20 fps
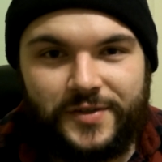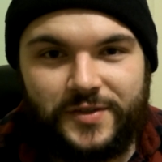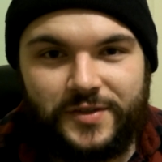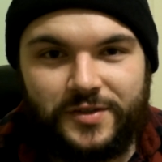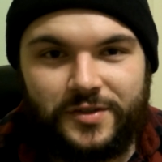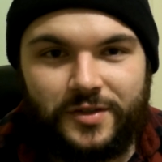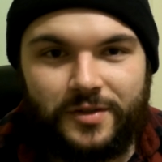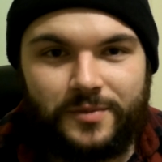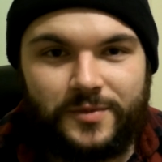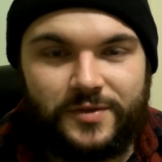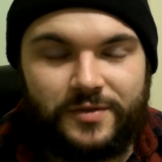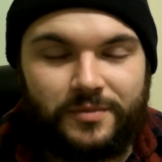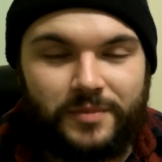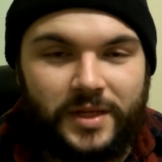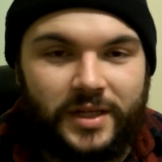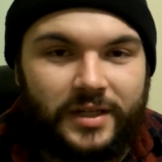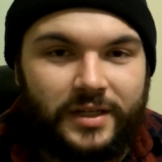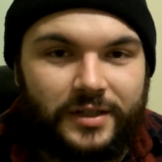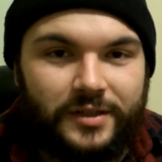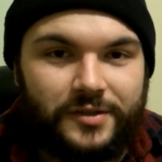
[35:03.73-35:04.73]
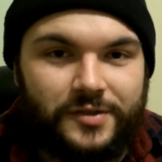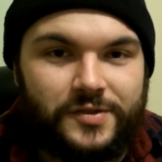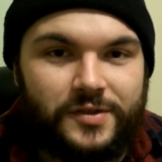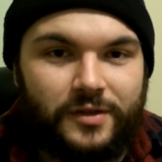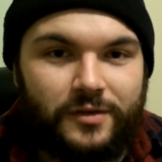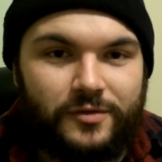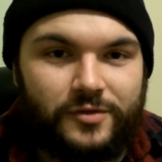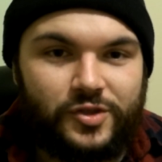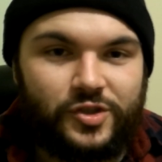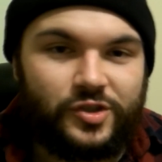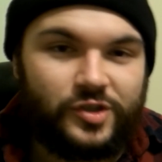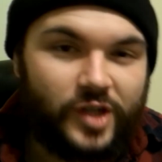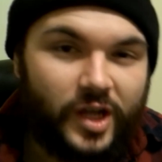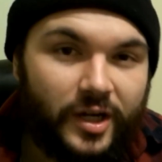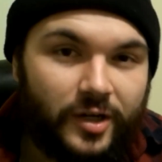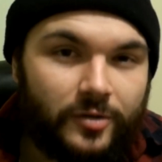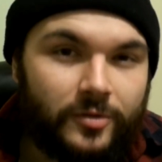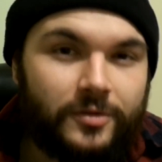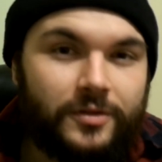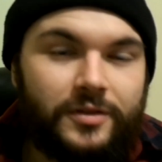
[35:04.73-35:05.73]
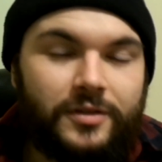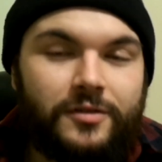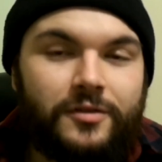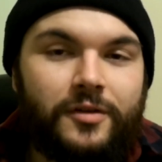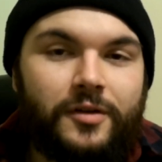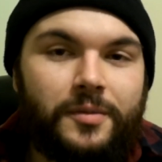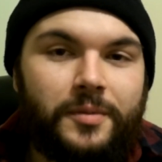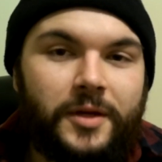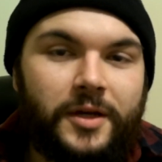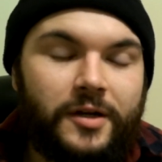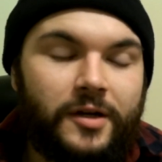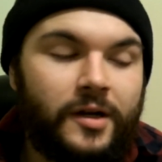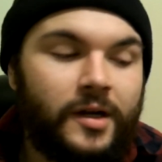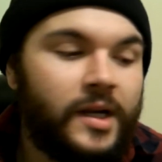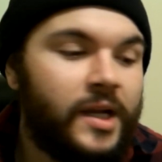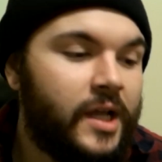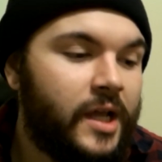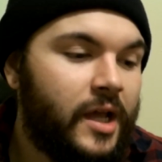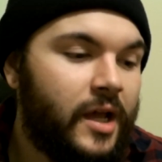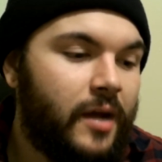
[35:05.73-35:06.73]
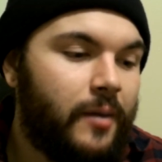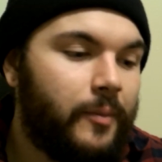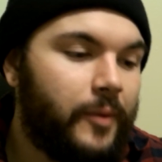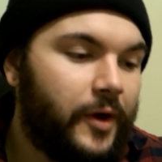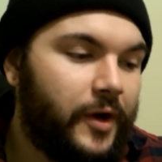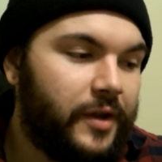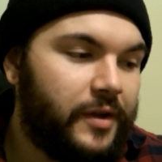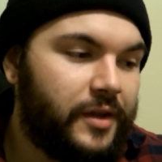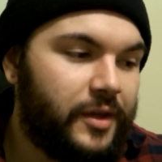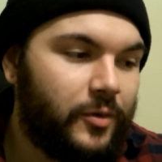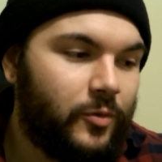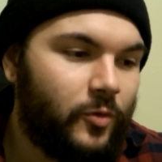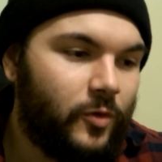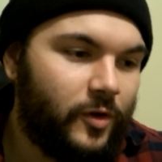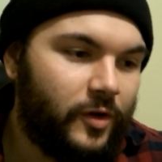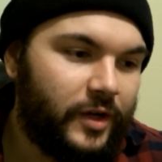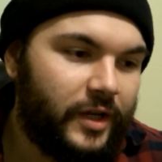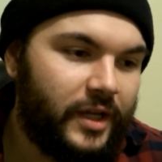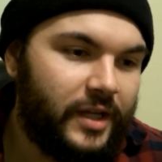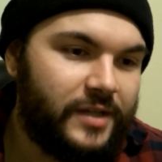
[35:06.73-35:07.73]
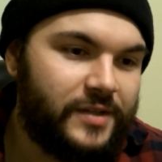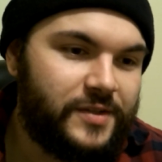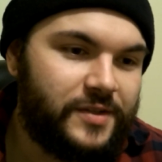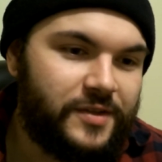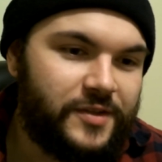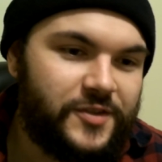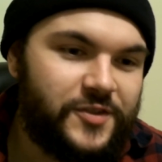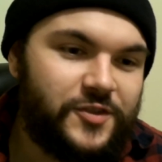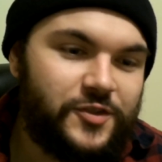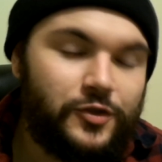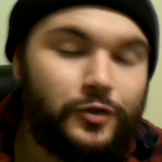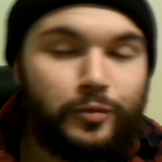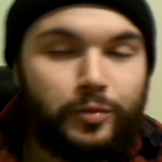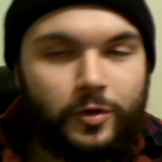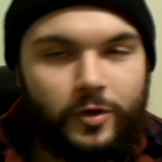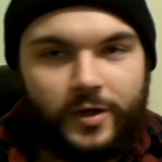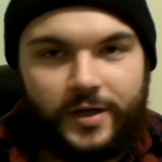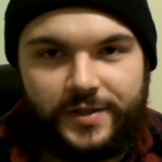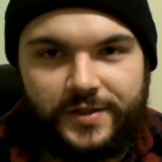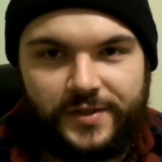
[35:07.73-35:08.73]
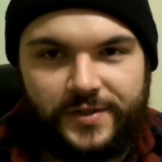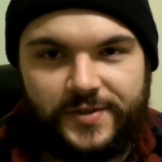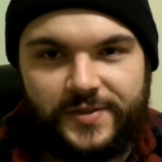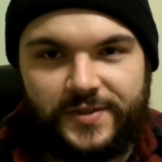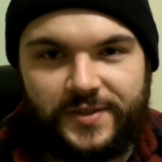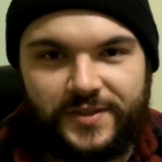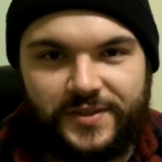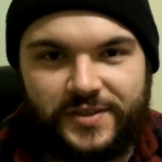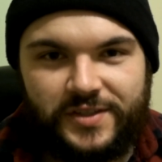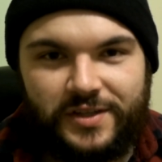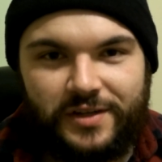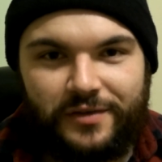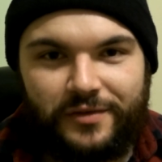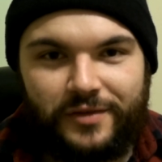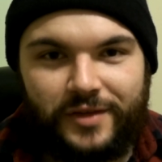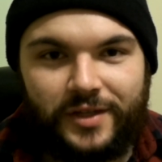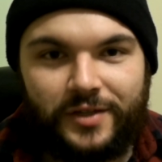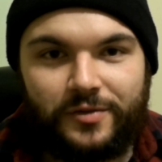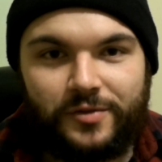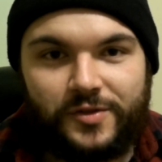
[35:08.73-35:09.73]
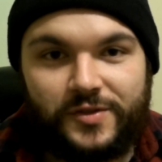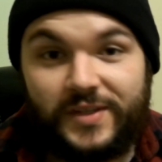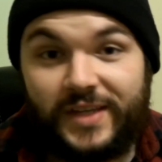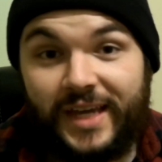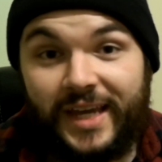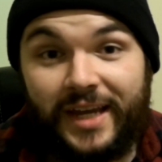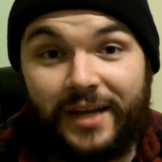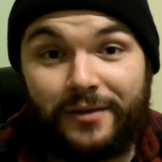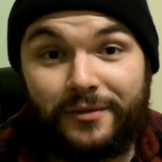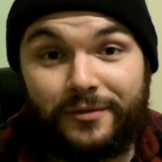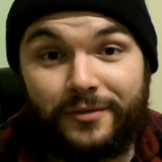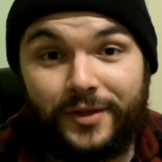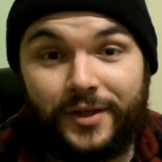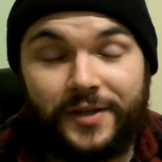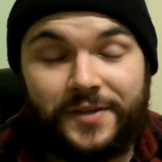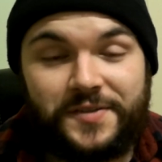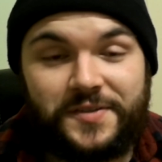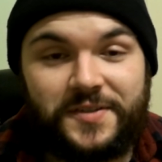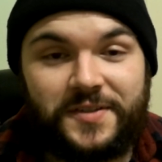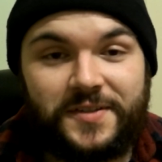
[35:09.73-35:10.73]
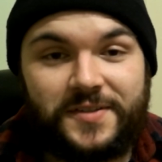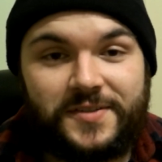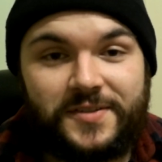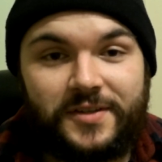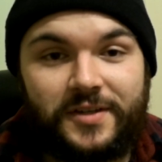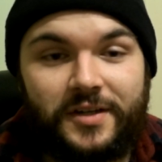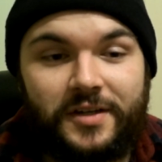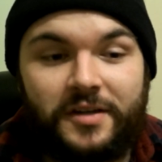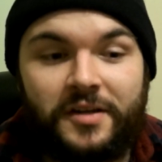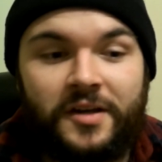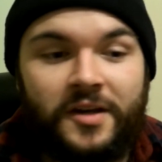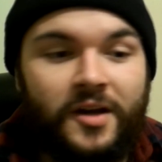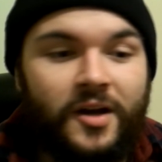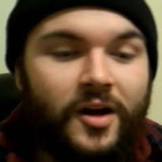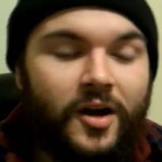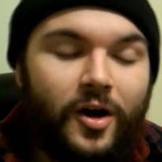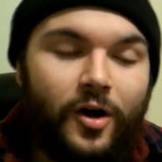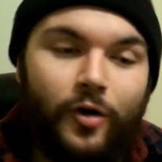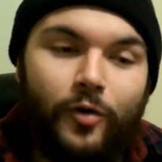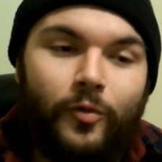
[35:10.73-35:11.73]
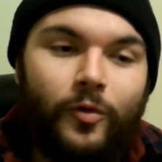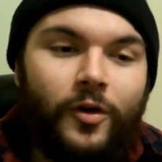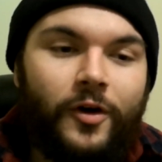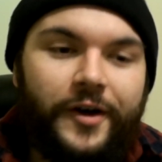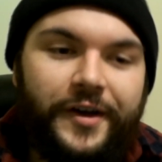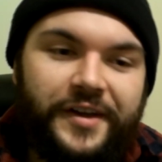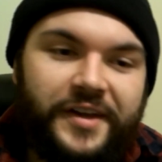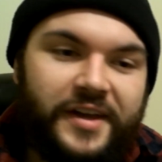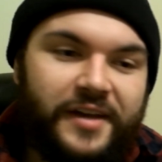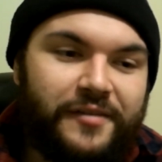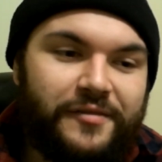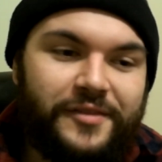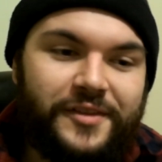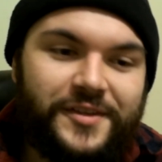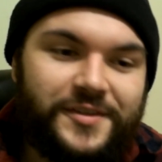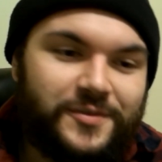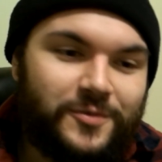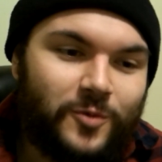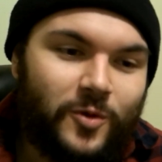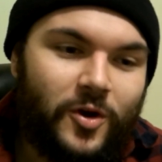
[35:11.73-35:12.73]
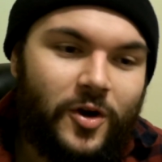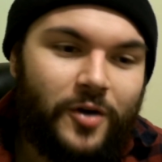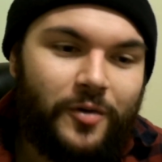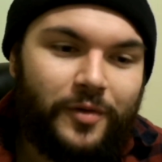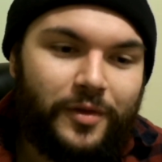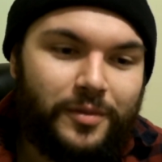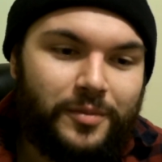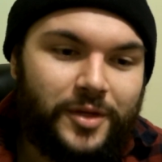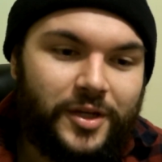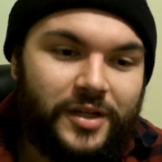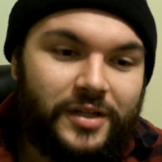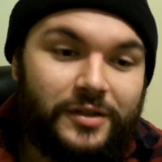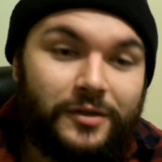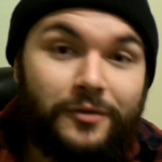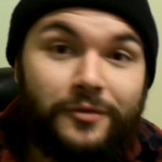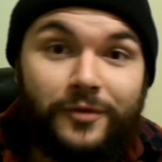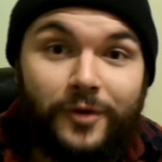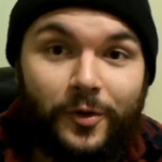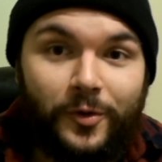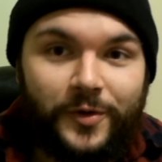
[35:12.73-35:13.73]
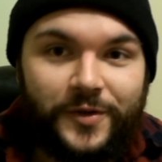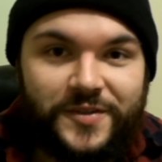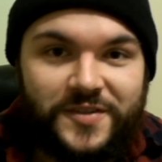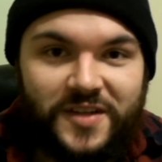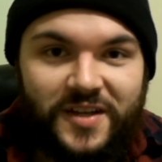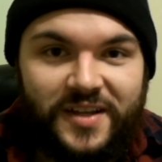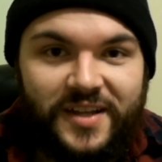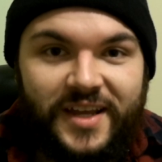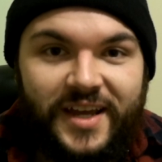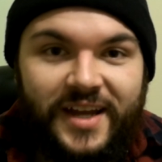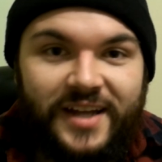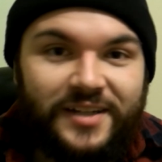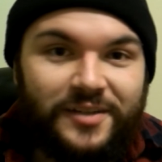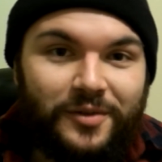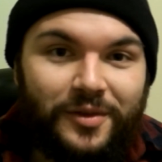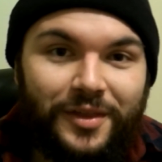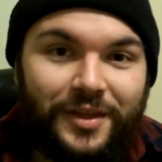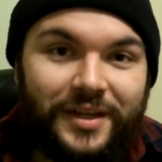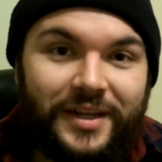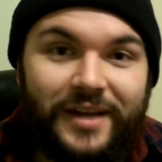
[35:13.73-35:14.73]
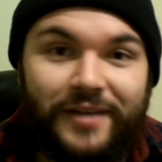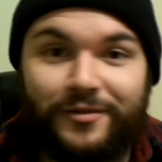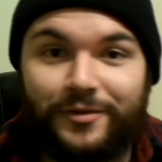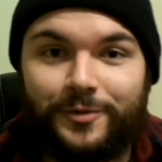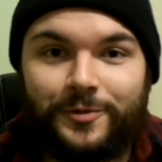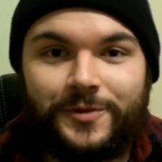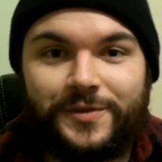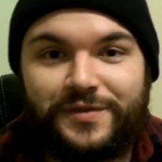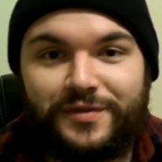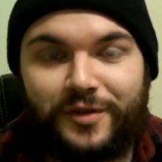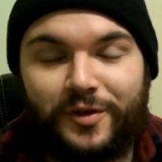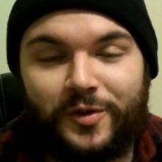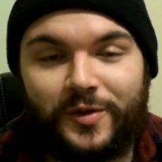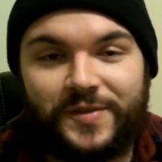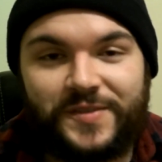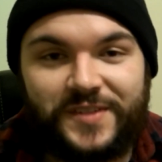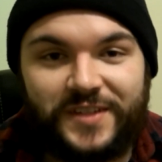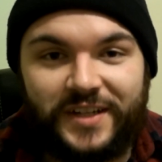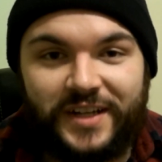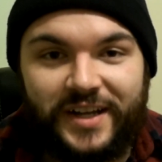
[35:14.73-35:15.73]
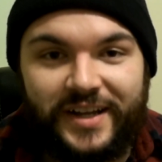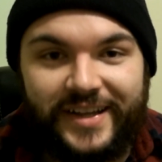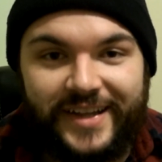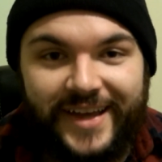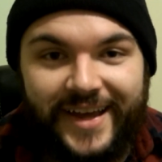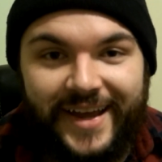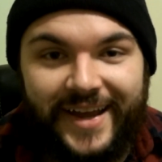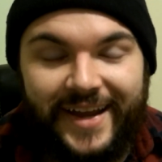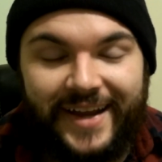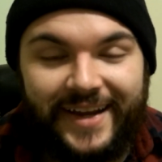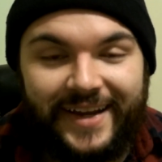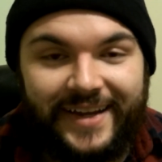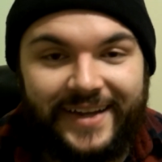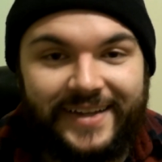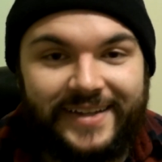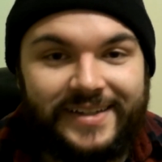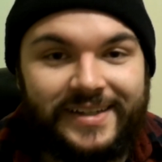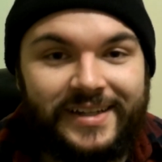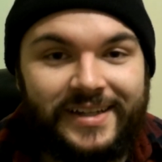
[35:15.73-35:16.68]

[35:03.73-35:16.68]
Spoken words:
in terms of making yourself generally look better, but they will get into the super autistic stuff that you just can't fix, and it's like, oh well, I have this wrong with me, and you'll focus on that, and you'll think everyone's focusing on that, and